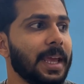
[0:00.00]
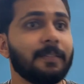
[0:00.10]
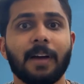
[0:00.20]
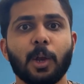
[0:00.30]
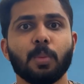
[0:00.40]

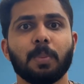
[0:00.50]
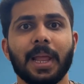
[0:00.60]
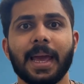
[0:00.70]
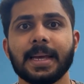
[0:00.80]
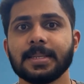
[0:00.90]
value
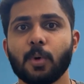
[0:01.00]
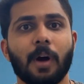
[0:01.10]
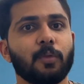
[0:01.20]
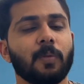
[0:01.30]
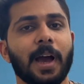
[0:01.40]
players. You
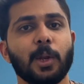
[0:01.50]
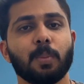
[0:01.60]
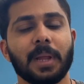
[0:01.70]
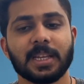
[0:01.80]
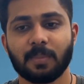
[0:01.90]
have to value
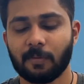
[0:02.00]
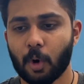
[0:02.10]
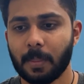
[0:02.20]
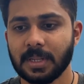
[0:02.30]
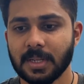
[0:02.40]
players'
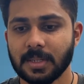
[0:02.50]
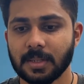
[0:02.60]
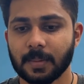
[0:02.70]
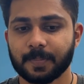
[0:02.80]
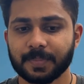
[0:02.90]

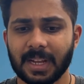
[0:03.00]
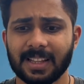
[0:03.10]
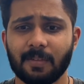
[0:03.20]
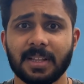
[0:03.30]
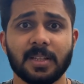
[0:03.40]
performances.
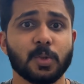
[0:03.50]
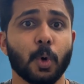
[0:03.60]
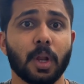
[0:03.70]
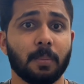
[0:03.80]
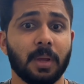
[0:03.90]
Otherwise, it's
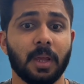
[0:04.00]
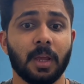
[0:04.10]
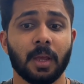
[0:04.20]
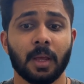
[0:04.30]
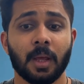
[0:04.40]
gonna be
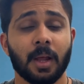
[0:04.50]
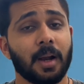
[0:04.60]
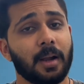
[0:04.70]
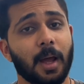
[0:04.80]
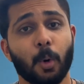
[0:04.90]

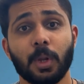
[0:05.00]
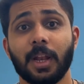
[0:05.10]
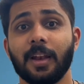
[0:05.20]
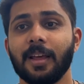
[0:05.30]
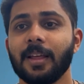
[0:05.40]
downhill.
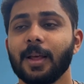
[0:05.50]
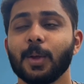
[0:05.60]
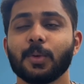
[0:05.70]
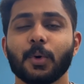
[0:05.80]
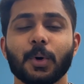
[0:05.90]

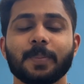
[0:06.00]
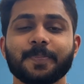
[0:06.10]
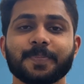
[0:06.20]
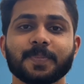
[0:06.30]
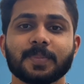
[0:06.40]
So
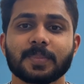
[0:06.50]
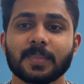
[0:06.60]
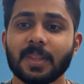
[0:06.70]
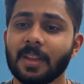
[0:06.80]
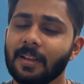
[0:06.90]

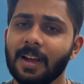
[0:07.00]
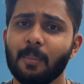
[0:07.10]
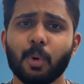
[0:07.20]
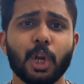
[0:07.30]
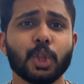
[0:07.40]

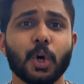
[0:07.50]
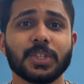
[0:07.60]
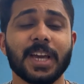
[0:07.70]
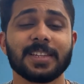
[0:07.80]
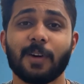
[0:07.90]
put in your thoughts,
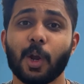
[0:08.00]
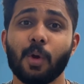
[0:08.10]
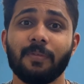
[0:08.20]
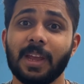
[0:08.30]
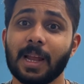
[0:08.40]
guys. What do
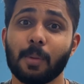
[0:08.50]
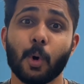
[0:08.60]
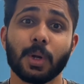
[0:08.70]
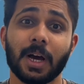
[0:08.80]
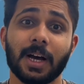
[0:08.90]
you feel
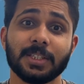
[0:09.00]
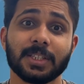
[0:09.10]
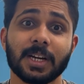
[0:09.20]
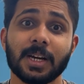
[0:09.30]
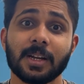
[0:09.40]
about Ajit
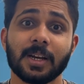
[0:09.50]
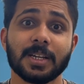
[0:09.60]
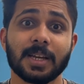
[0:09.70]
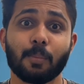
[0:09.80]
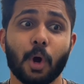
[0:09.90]

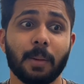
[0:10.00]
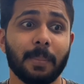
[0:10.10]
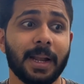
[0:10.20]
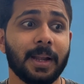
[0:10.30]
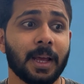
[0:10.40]
Agarkar's
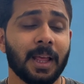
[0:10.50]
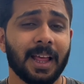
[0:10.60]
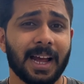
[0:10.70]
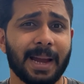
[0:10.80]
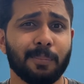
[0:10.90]
appointment?
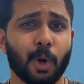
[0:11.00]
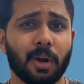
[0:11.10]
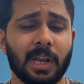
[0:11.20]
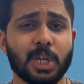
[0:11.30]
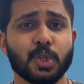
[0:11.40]
I'm not
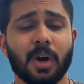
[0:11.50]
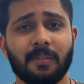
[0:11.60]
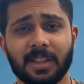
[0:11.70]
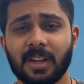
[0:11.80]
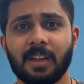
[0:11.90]
really sure
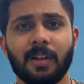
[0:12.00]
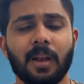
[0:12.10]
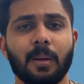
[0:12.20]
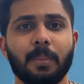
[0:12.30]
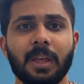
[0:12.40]
whether he
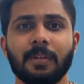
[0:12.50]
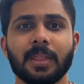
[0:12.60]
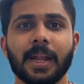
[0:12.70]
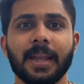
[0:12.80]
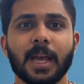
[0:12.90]
will be with
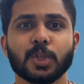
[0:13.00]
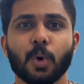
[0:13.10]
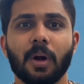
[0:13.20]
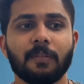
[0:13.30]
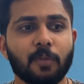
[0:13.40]
the India
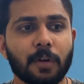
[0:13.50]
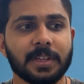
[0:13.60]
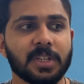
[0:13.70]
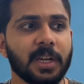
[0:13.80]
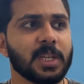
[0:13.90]
squad for
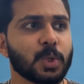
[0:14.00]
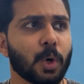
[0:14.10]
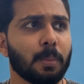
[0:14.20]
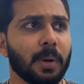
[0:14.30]
West Indies tour,